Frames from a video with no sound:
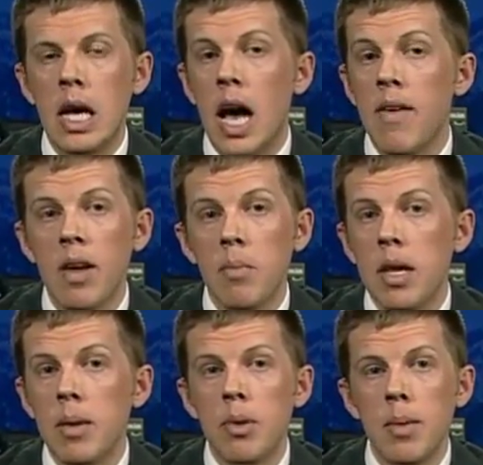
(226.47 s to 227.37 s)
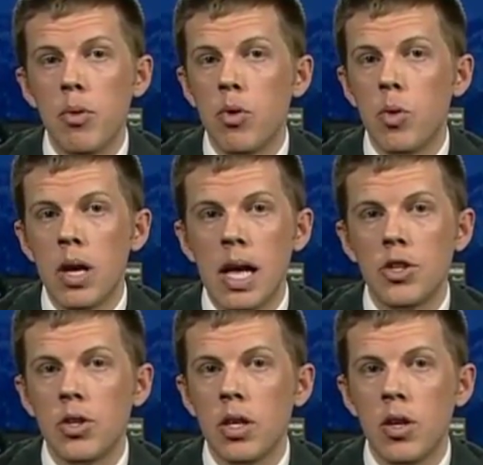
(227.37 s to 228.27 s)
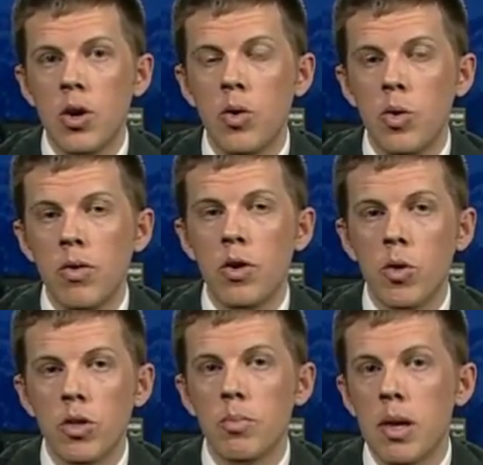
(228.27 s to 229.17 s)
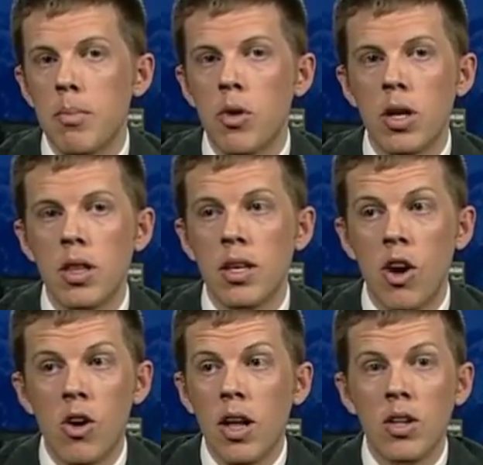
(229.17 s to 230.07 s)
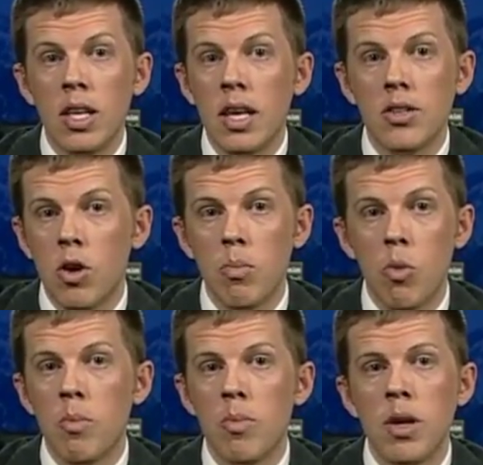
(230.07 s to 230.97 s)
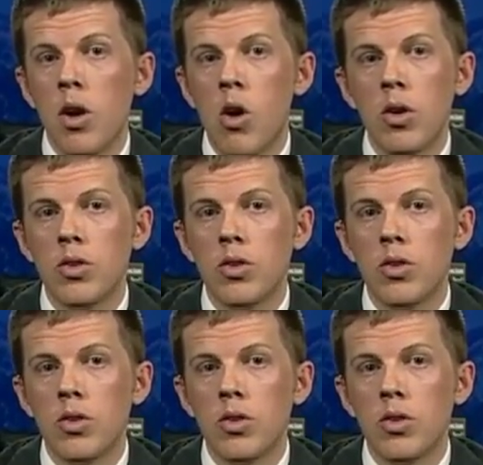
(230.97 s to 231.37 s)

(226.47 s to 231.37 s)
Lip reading: I've had many people who are nationally known who've endorsed my book that aren't LDS, aren't Mormon at all.